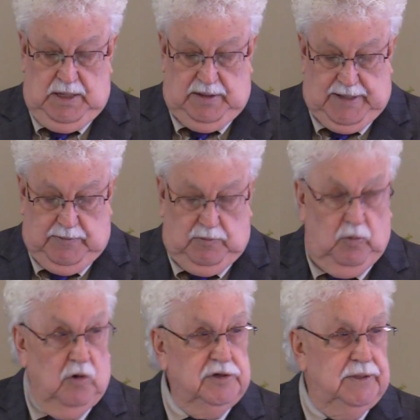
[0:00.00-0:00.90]
And they would
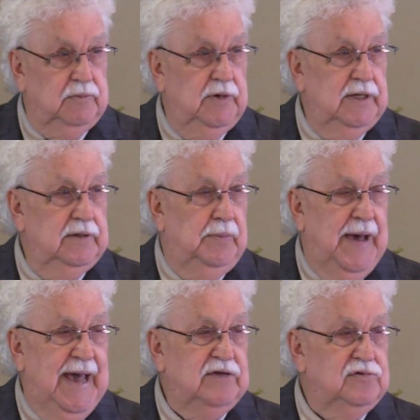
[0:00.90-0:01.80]
worship. Well, the
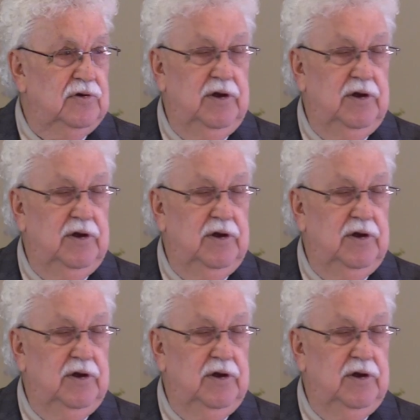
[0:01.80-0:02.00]
pastor